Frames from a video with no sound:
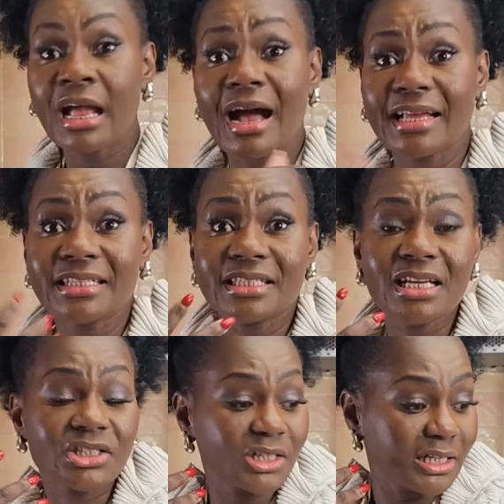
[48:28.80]
I
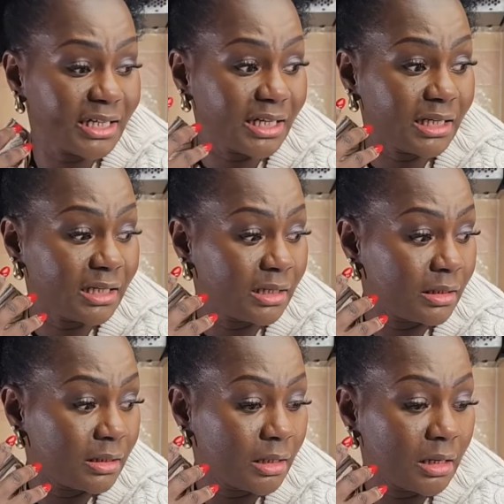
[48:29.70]
intentionally
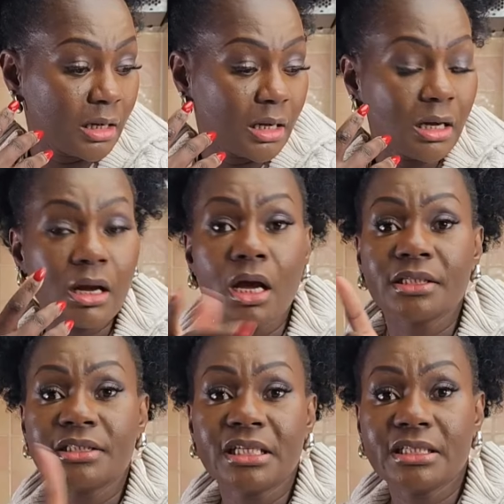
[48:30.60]

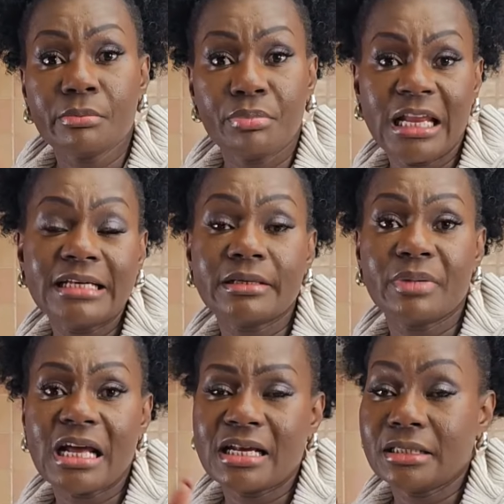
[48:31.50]
didn't blend the
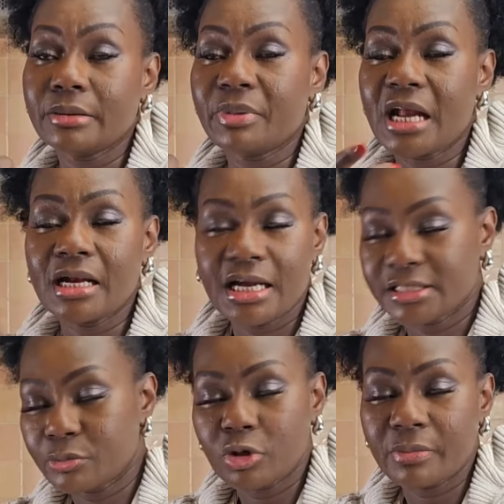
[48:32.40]
banana. The banana I
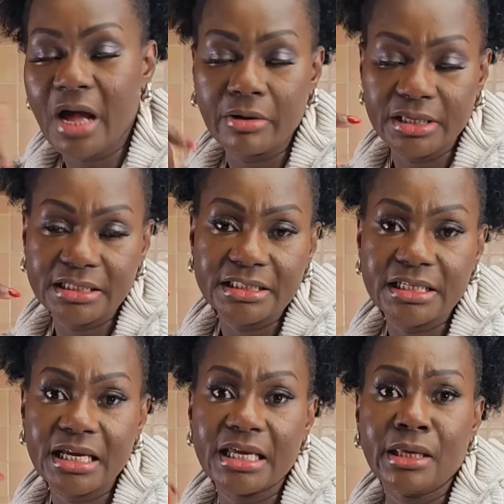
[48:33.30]
spoke about
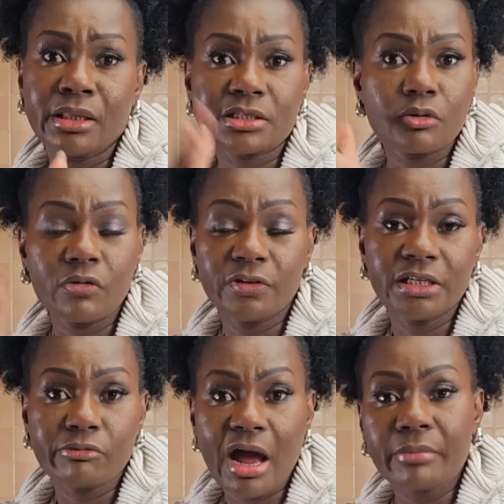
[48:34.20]
yesterday, it's
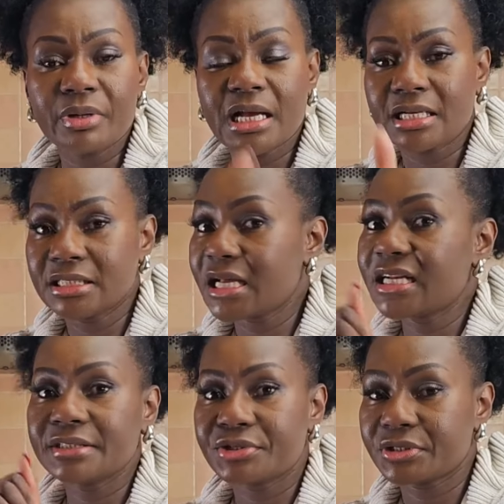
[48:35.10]
overly ripe banana
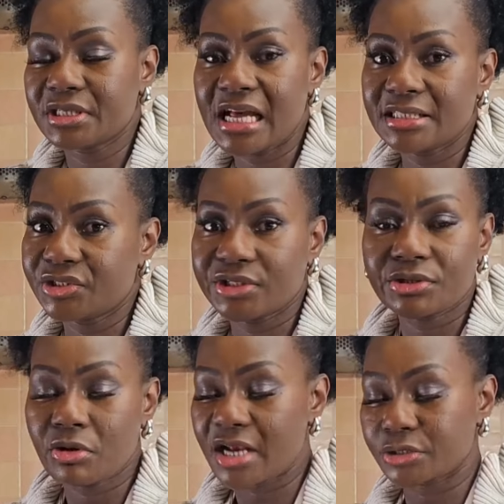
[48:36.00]
that is just
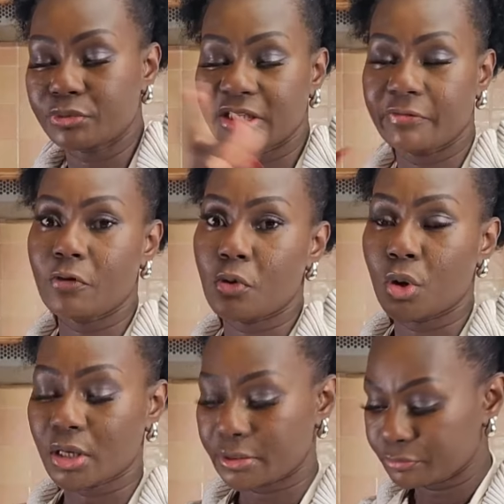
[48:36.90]
crushed with a
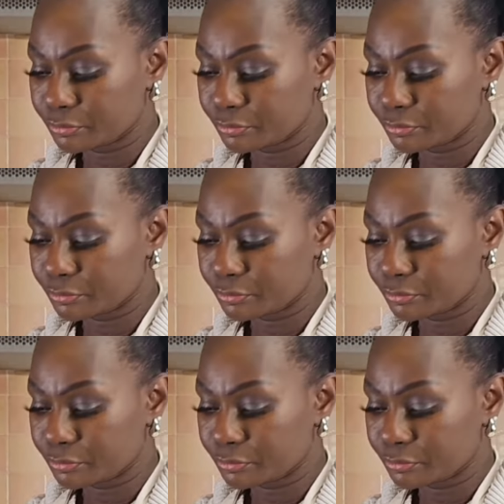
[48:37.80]
fork.